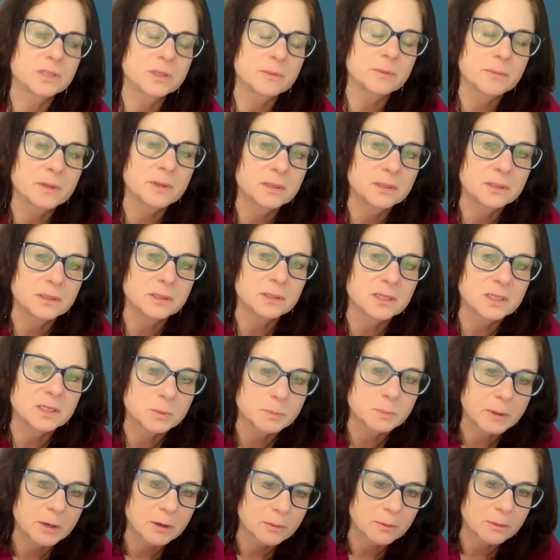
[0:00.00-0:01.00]
some of the
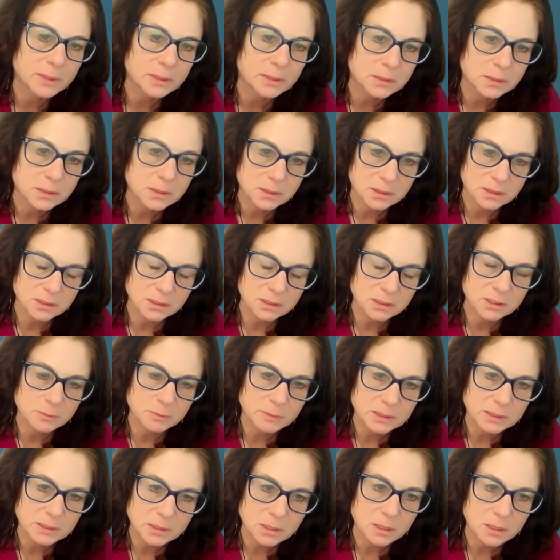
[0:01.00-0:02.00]
experiments that need to
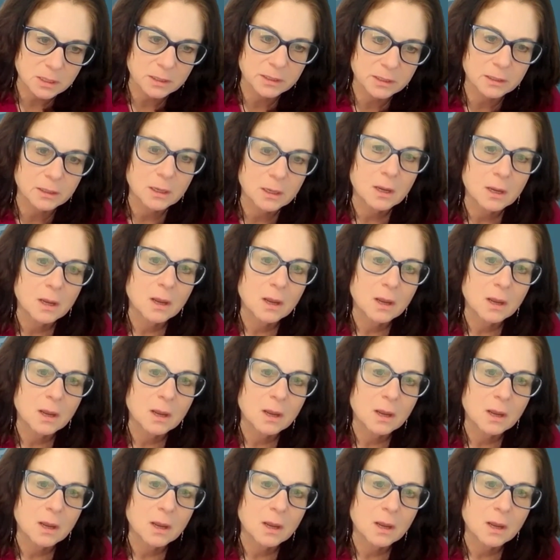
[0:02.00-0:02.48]
be done,